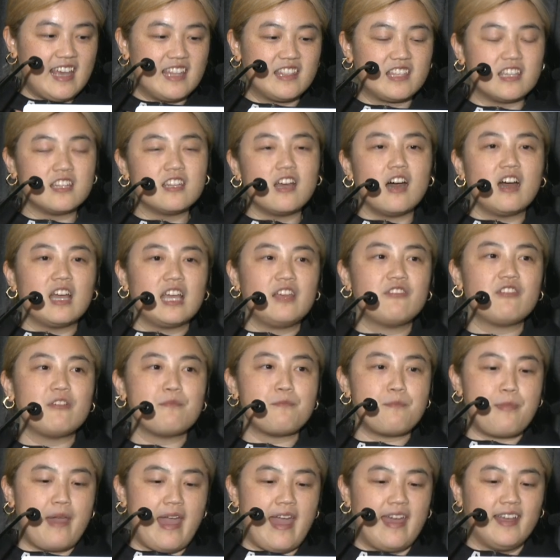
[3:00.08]
not even
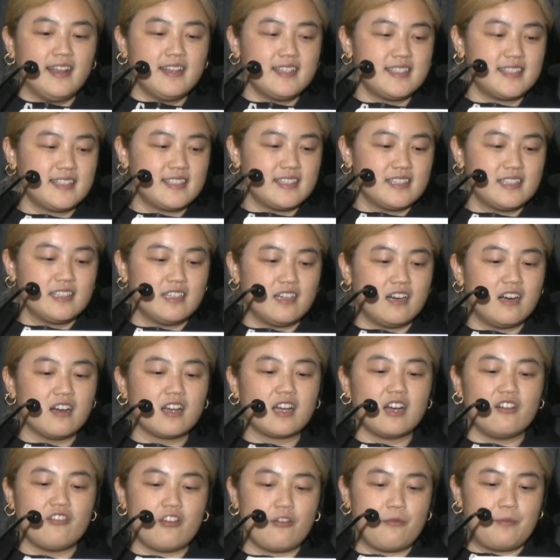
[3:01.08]
banks or
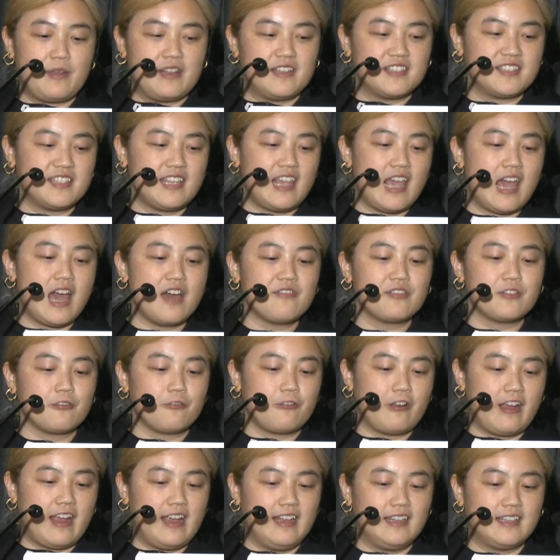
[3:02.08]
governments have the
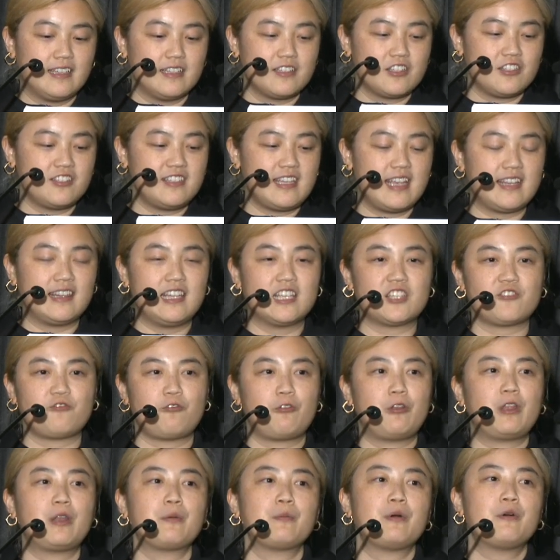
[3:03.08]
right to take this
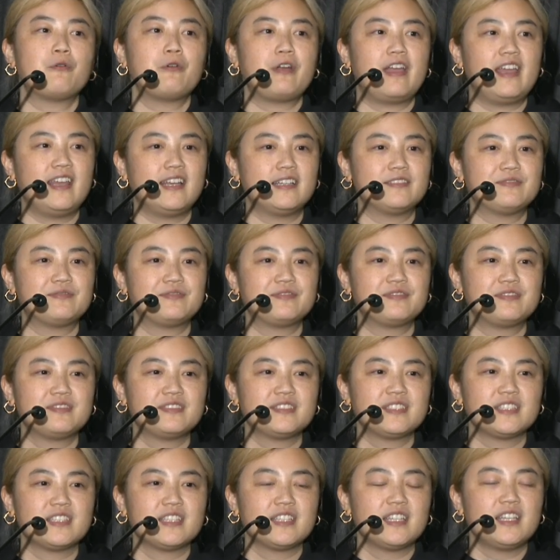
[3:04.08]
freedom away.
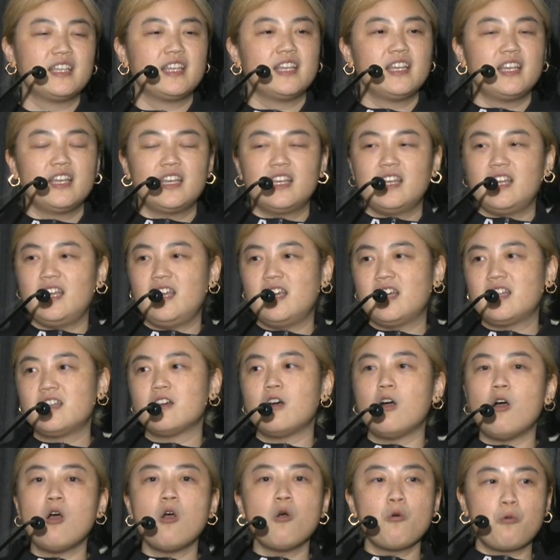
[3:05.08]
And
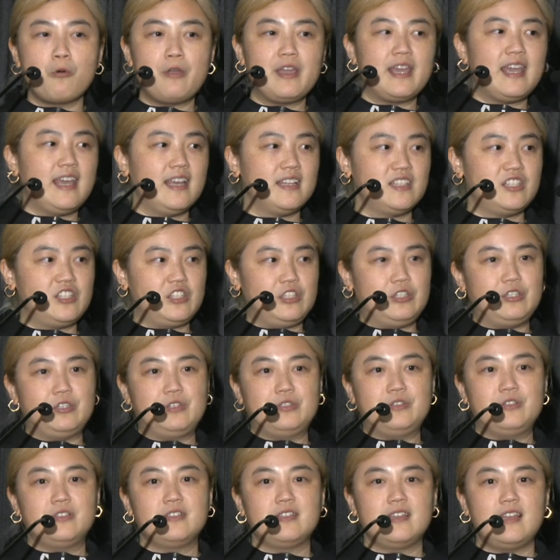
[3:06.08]
all we can do
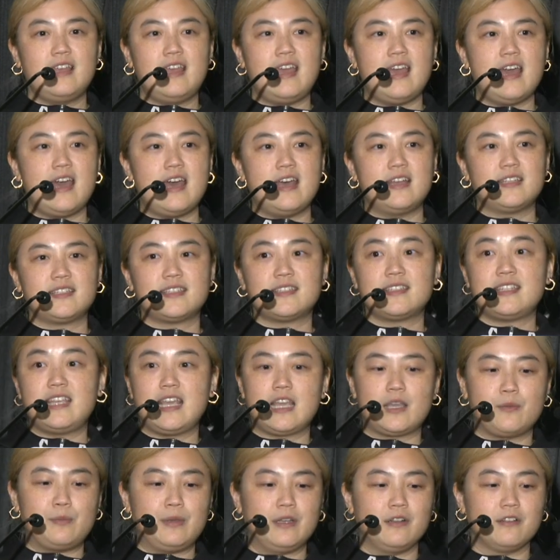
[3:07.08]
as
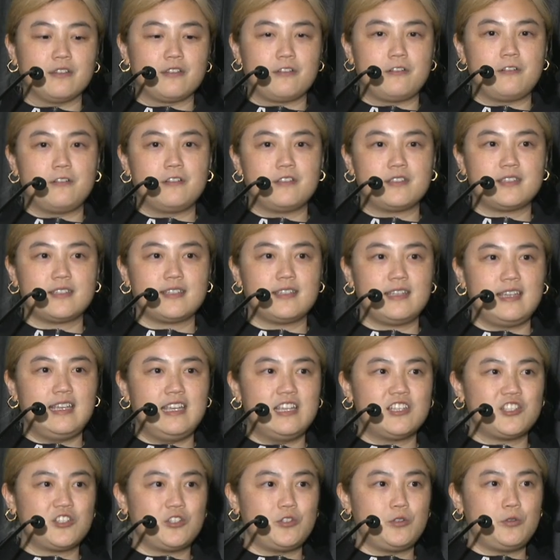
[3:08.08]
tech builders
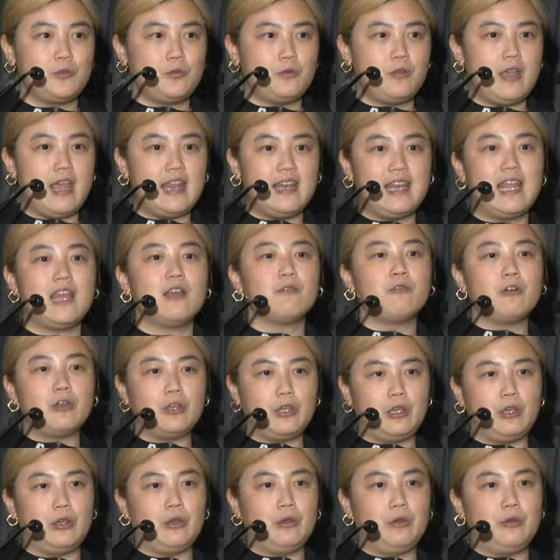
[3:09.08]
is to enable
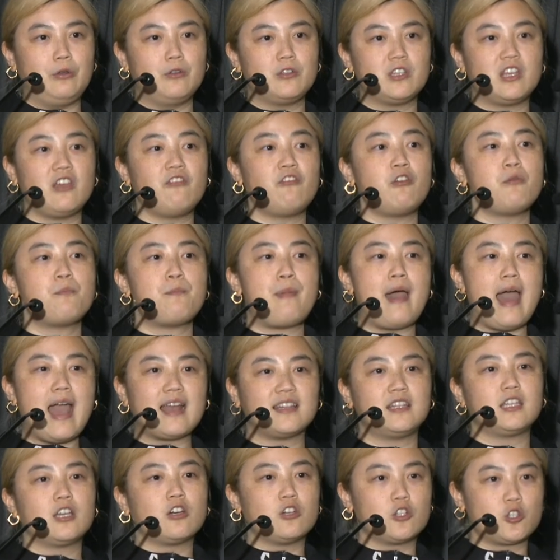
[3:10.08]
you, to give you back
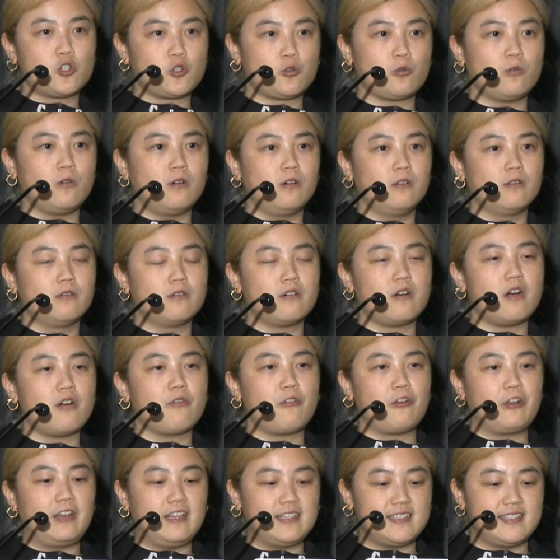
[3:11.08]
the control
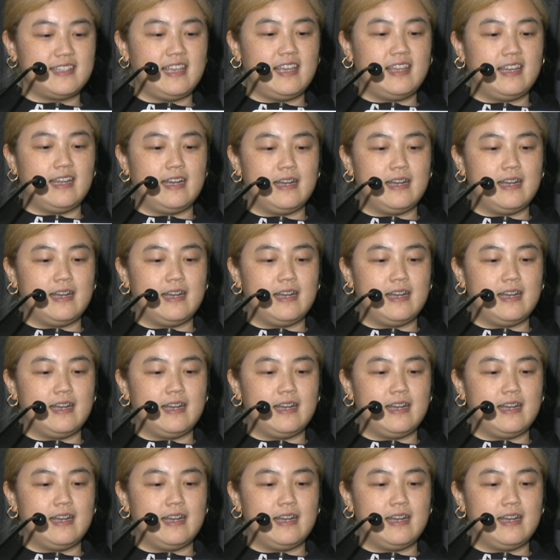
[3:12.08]
over this data.